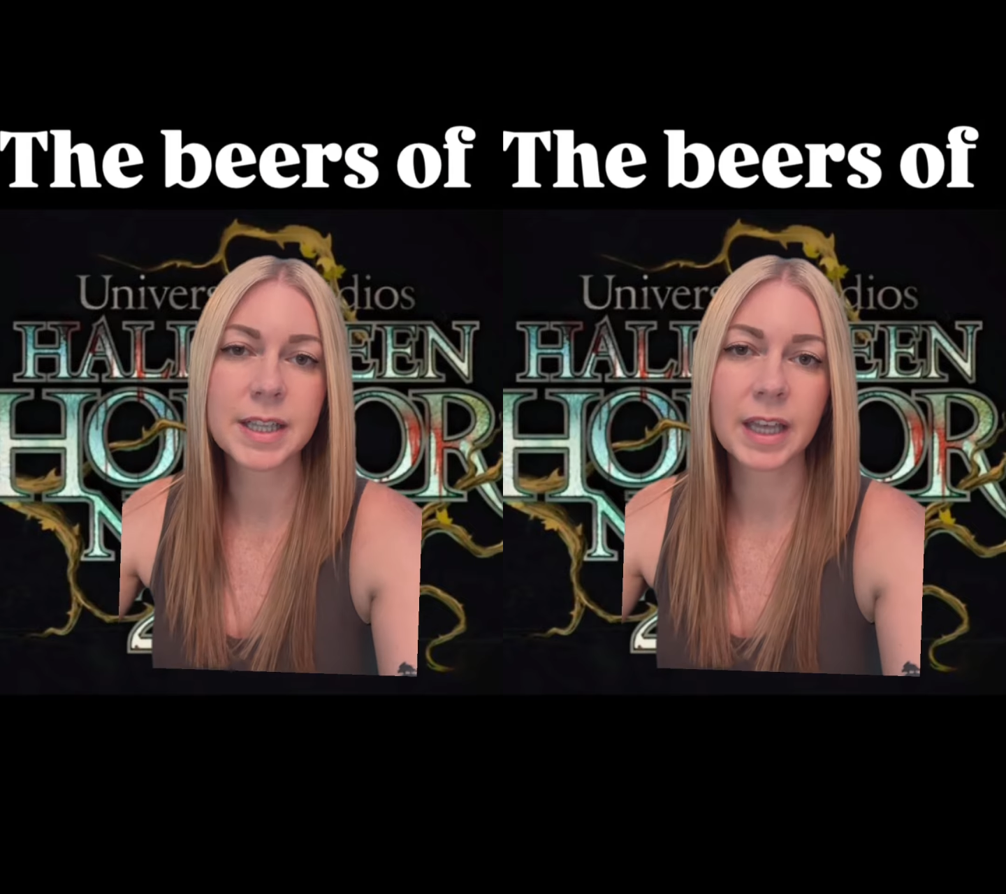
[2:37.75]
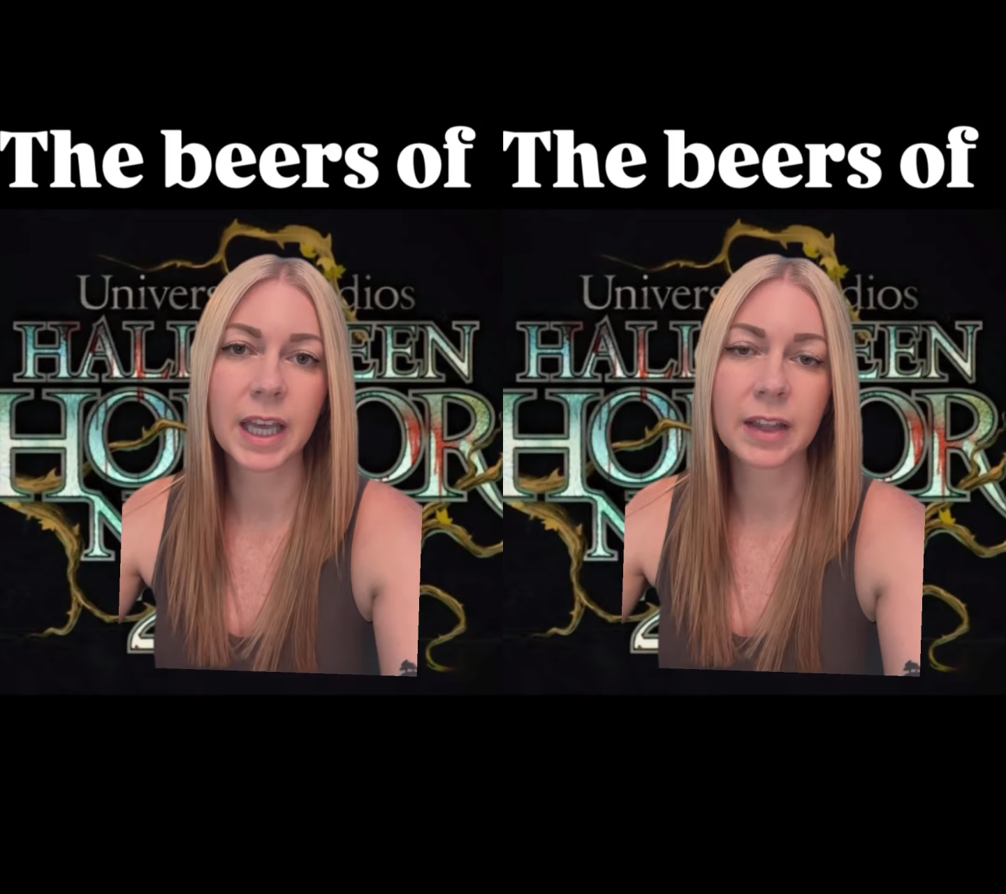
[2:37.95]

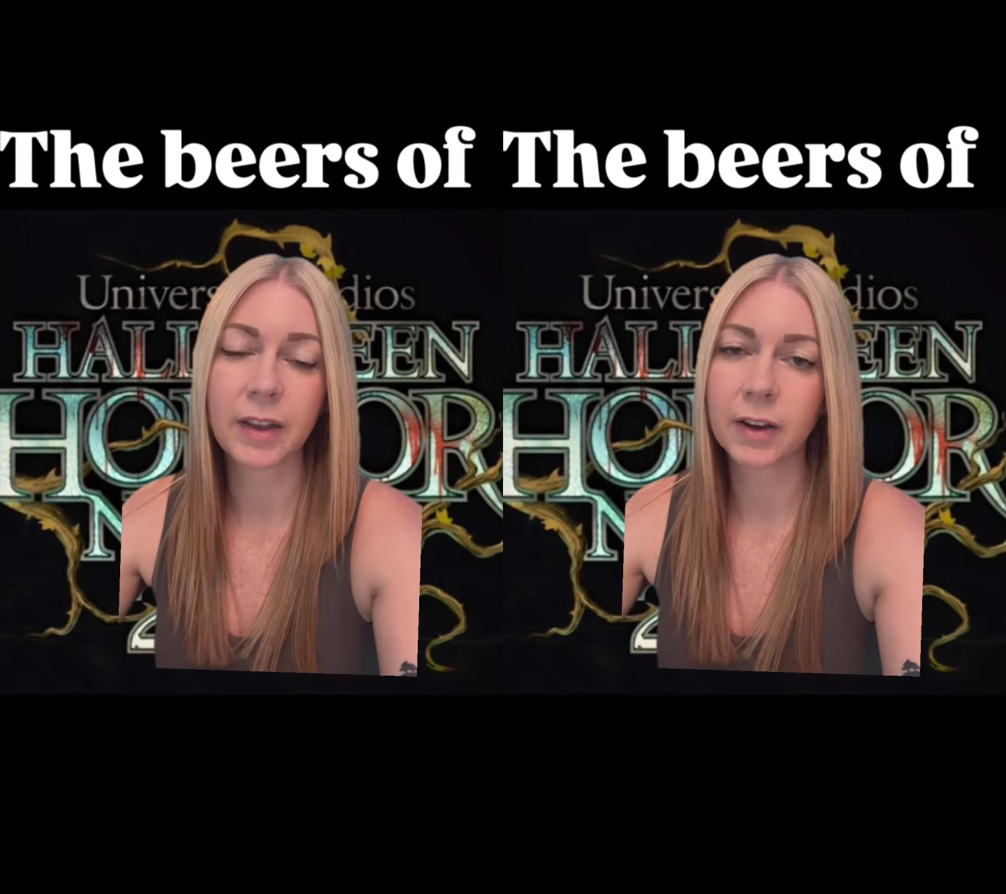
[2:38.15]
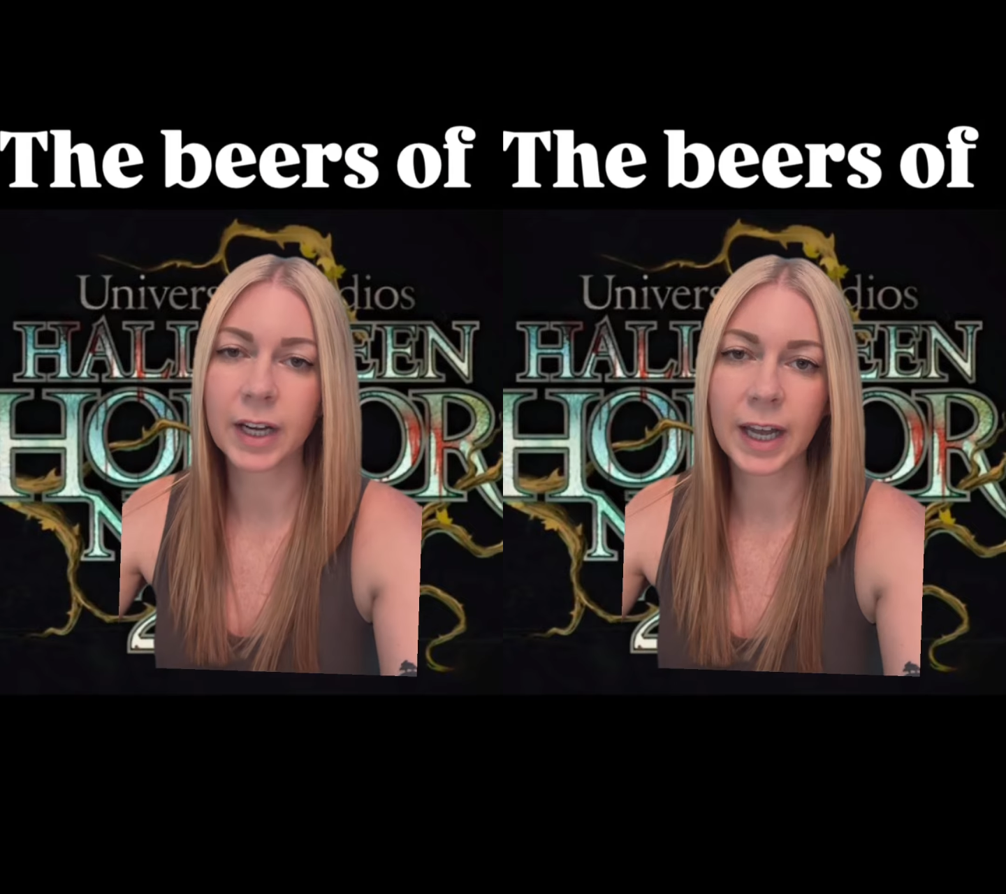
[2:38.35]
that
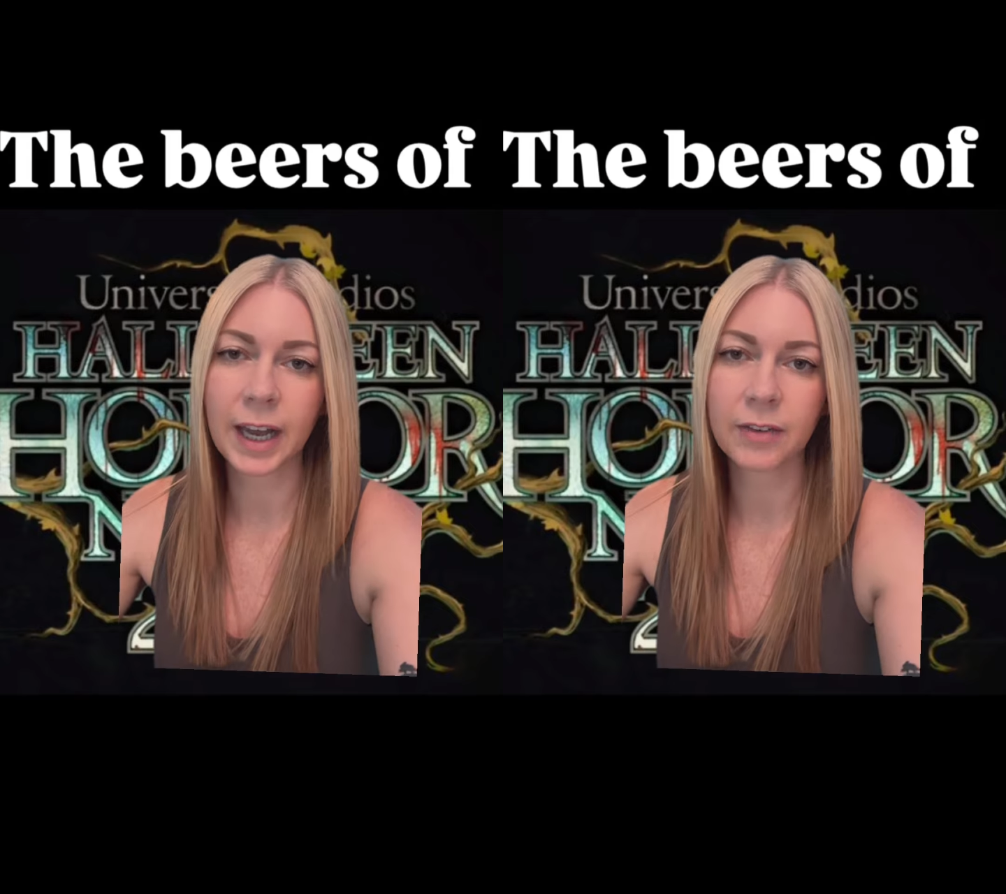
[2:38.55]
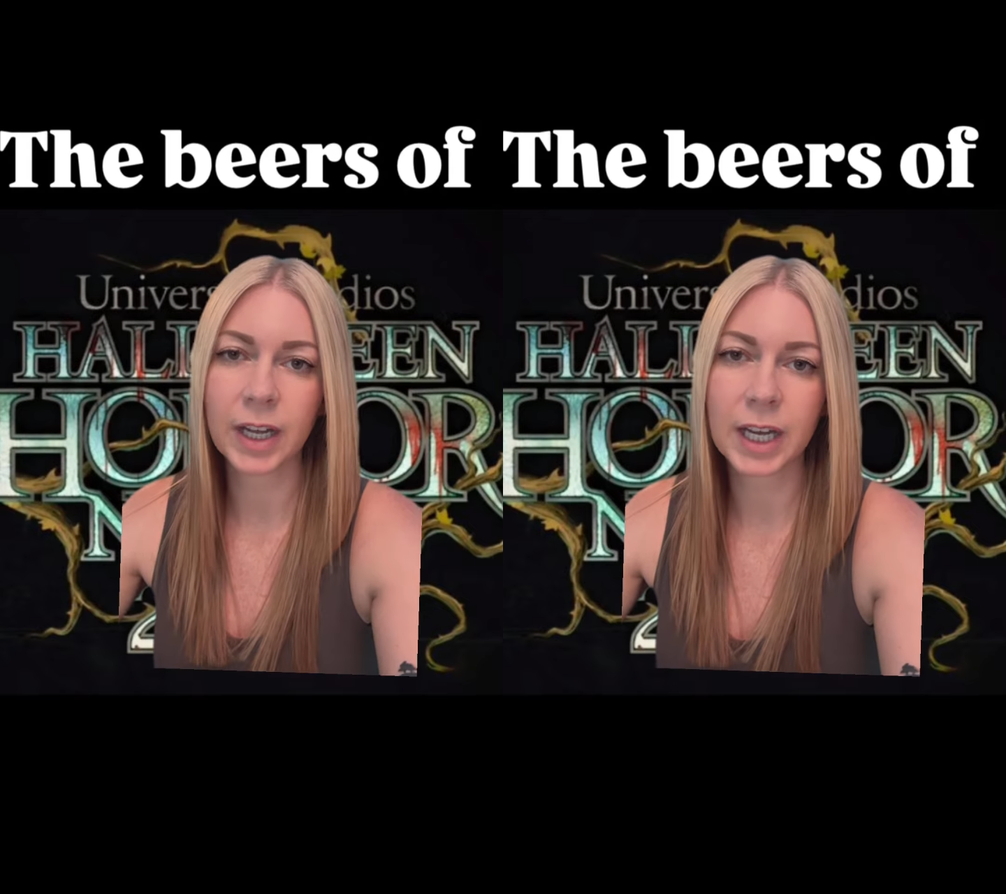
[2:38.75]
they're going to have at